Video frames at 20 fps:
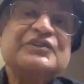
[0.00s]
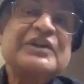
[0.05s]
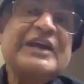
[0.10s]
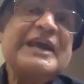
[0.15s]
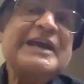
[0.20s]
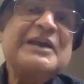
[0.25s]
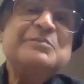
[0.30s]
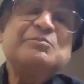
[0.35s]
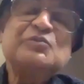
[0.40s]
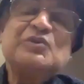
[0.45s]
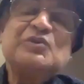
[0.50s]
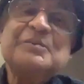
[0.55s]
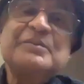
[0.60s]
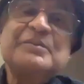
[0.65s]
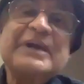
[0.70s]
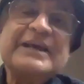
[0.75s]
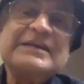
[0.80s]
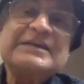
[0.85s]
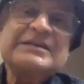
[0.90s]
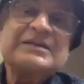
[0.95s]
tame the
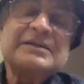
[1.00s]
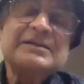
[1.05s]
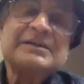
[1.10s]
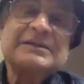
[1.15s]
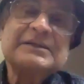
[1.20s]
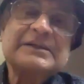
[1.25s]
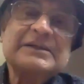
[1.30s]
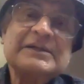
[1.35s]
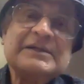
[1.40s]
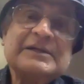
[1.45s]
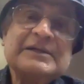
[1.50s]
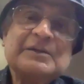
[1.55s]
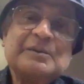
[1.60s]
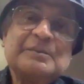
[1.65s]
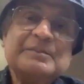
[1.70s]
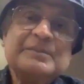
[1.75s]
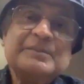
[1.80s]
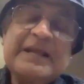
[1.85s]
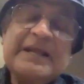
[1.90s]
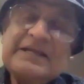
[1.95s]
brain.
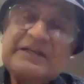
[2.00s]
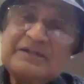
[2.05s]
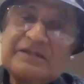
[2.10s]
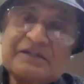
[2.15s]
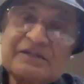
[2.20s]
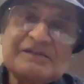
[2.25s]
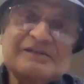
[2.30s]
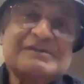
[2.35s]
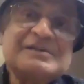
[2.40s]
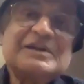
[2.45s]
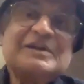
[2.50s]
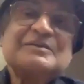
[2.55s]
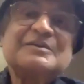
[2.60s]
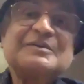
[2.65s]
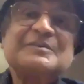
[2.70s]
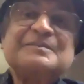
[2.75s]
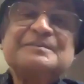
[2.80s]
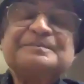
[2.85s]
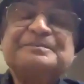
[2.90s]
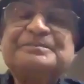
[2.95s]
Brain's
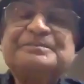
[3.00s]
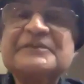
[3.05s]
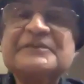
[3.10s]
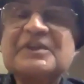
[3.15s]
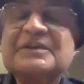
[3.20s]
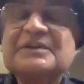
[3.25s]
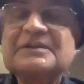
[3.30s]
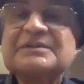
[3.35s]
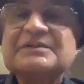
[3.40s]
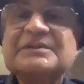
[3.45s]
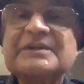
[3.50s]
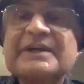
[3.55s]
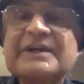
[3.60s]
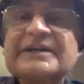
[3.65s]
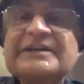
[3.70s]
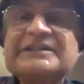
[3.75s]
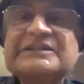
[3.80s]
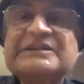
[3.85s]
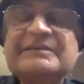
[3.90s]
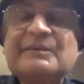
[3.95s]

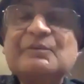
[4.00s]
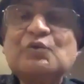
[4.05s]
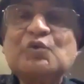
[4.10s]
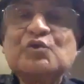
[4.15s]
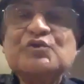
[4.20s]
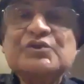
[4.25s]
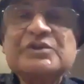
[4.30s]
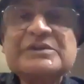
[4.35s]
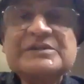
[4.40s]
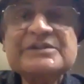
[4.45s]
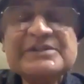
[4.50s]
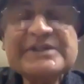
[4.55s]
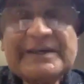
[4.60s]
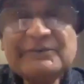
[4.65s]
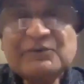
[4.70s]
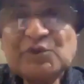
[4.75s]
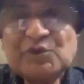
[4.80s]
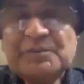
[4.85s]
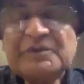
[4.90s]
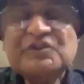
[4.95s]
negative emotions
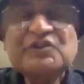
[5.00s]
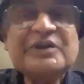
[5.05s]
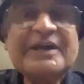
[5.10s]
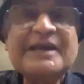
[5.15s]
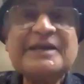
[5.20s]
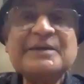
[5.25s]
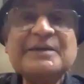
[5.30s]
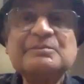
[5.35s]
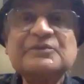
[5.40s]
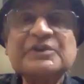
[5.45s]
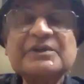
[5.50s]
have to be tamed.